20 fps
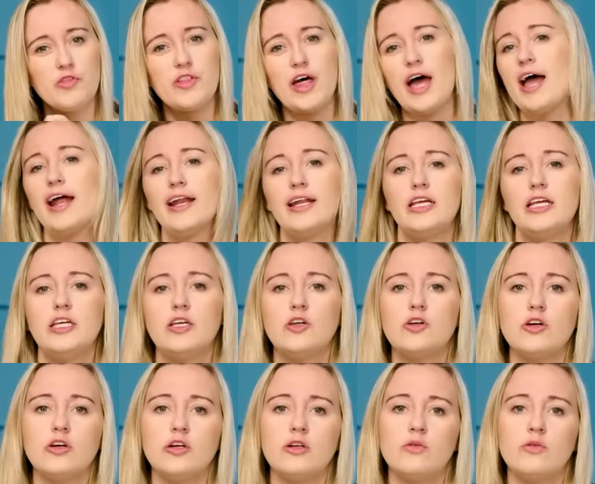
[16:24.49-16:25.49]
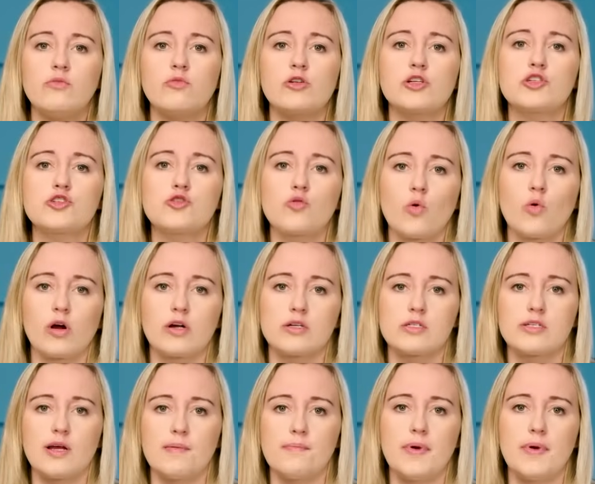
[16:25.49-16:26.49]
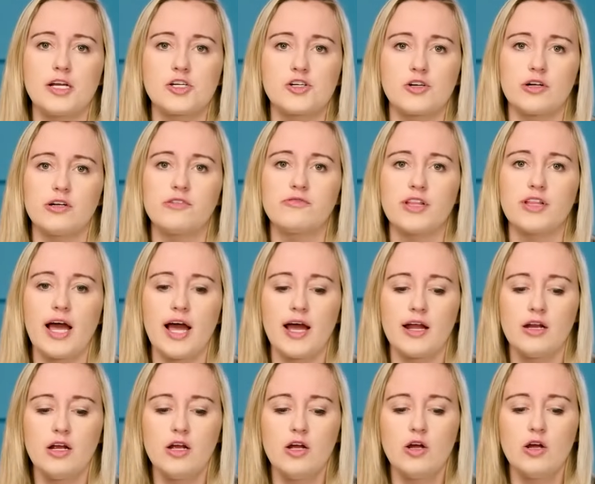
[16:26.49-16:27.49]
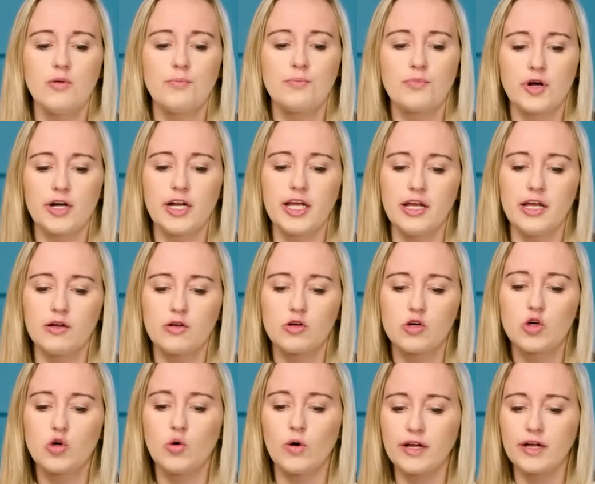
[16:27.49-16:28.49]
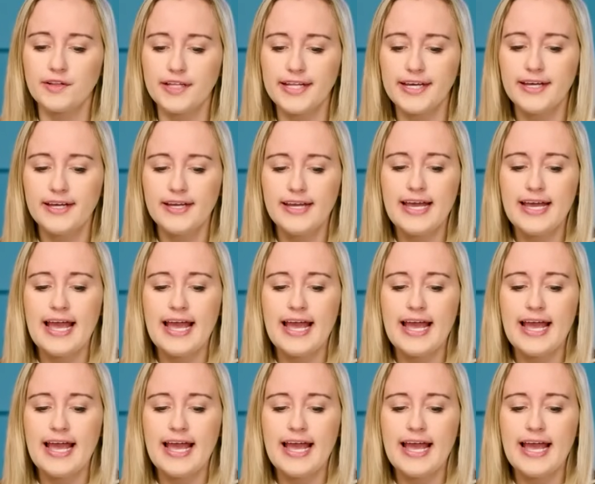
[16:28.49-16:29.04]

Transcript: that he could restore some measure of that pretty quickly.